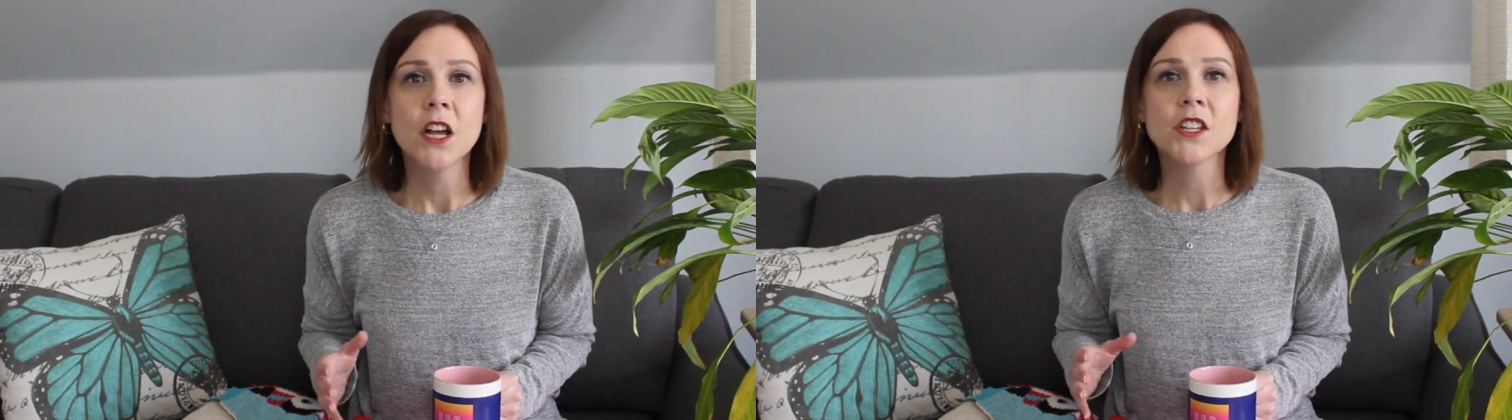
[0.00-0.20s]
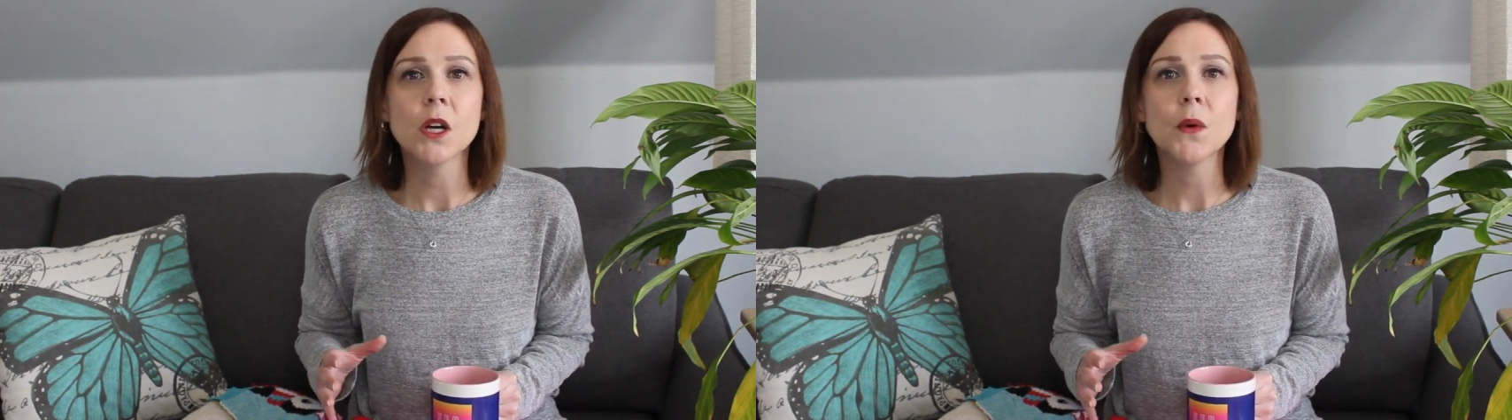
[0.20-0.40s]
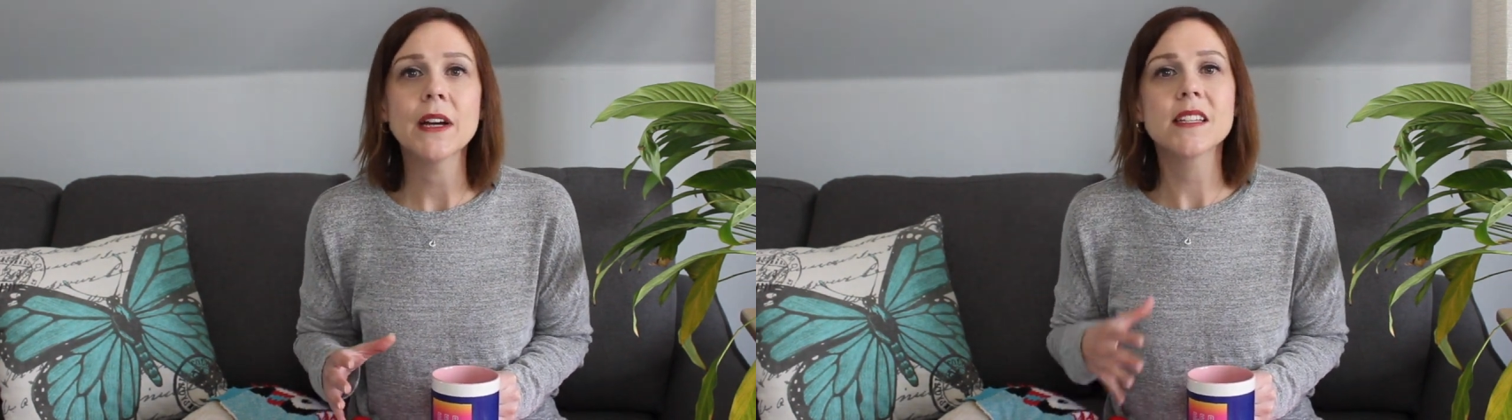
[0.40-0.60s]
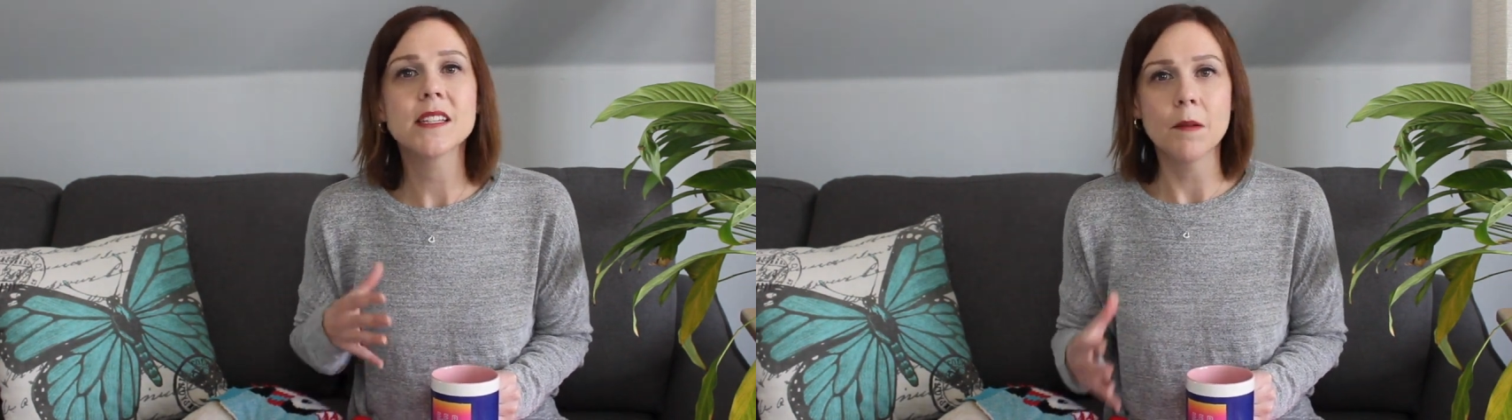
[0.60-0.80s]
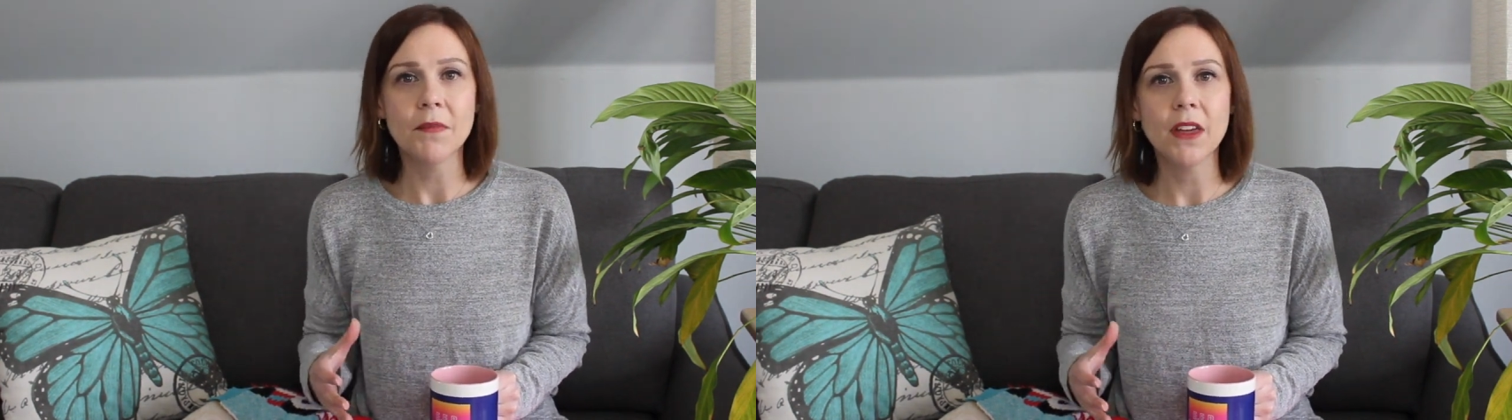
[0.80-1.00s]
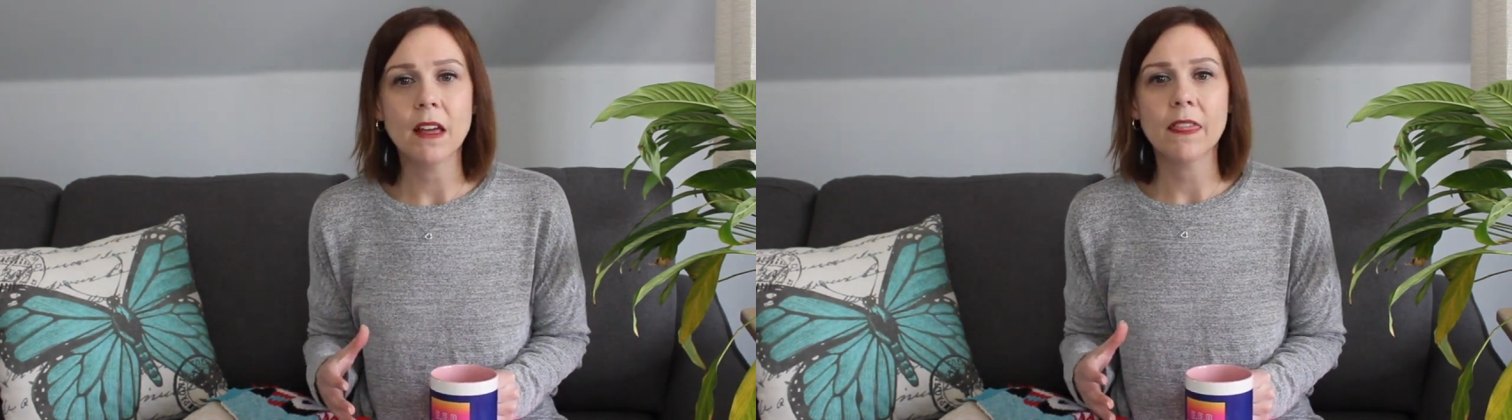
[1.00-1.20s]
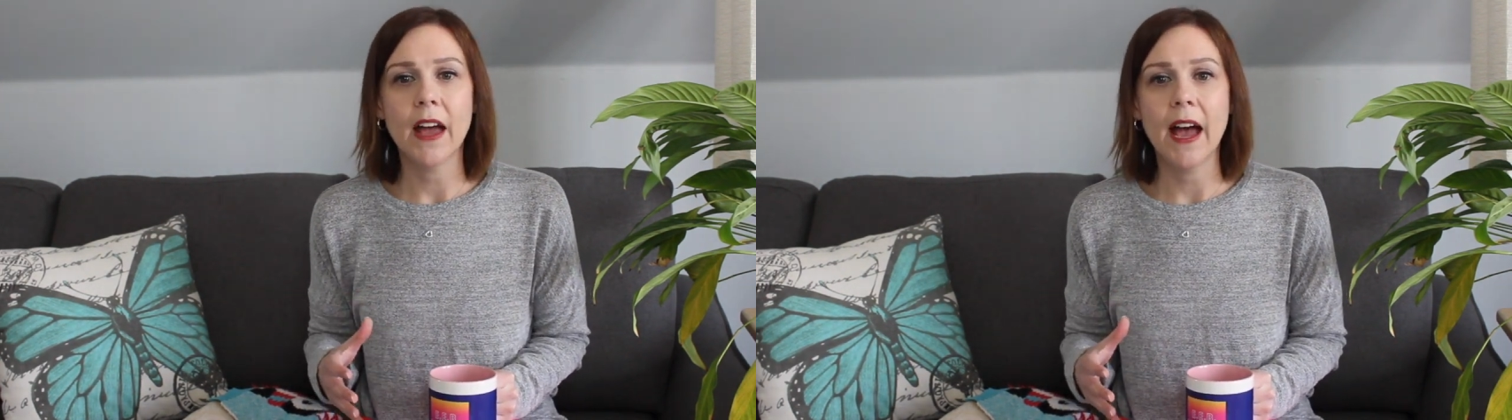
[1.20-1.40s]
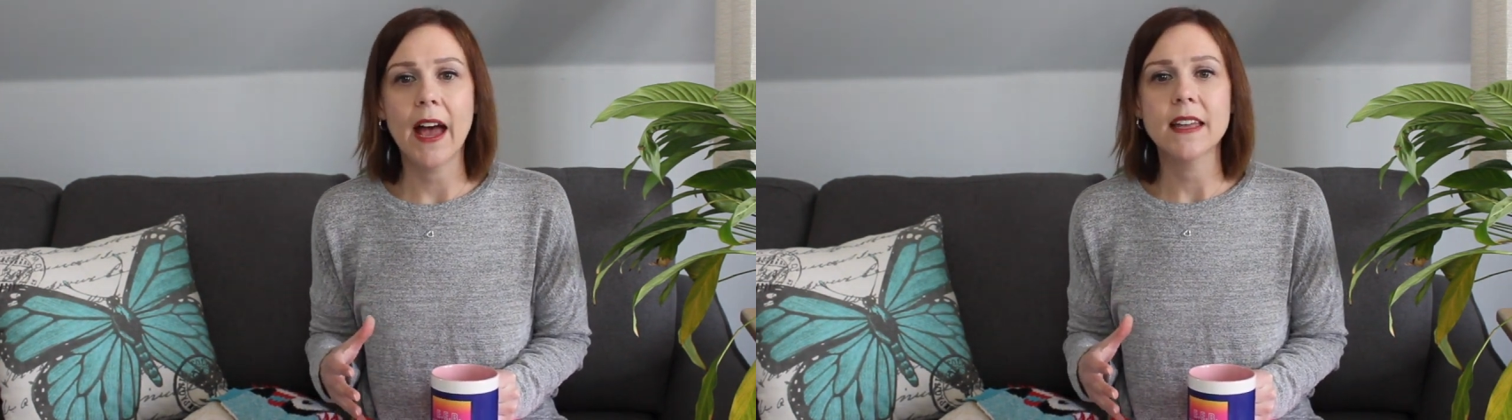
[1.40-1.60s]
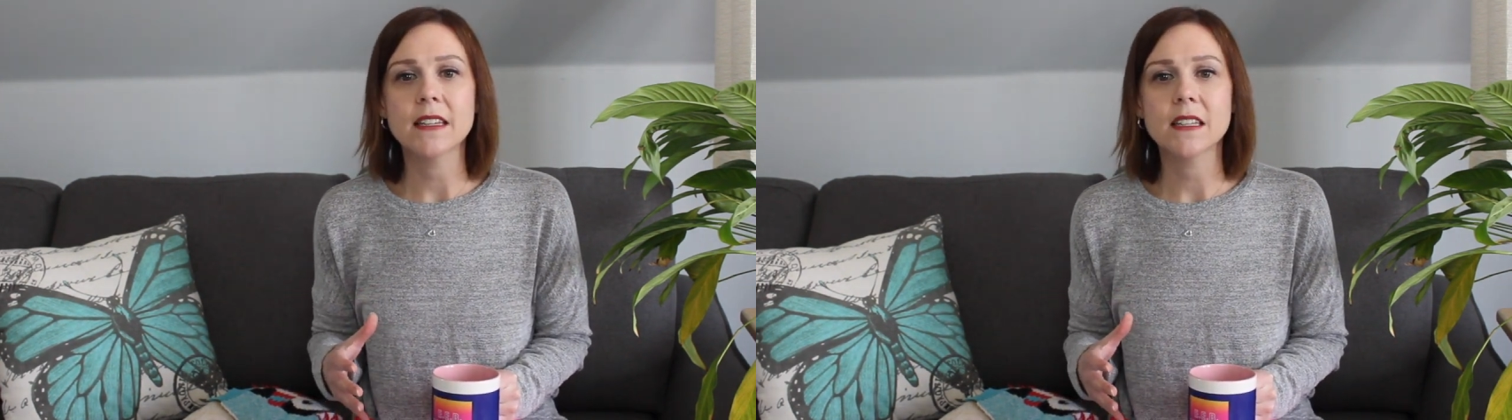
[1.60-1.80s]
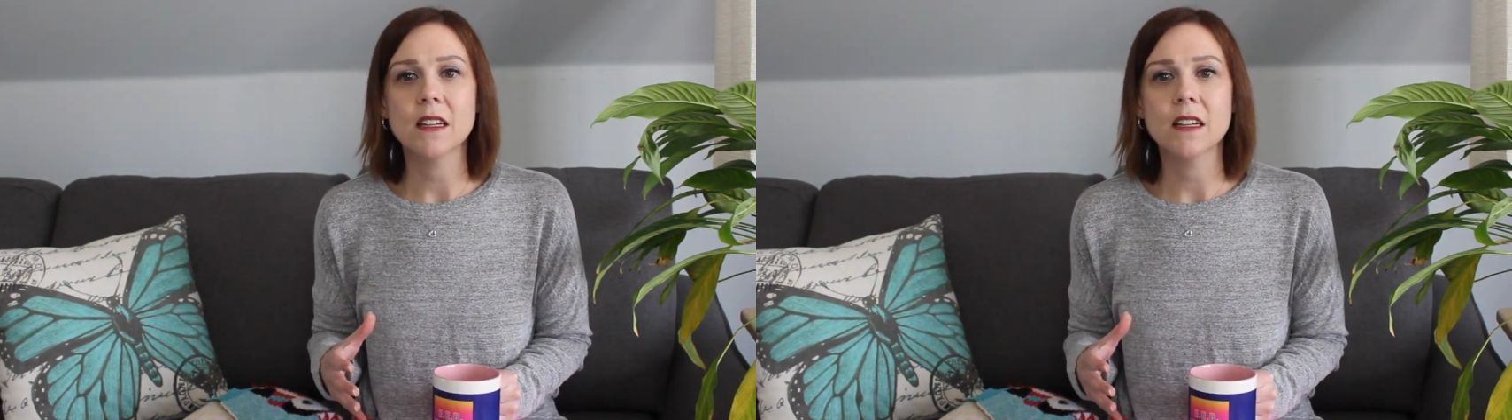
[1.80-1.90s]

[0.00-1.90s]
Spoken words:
So it's something that,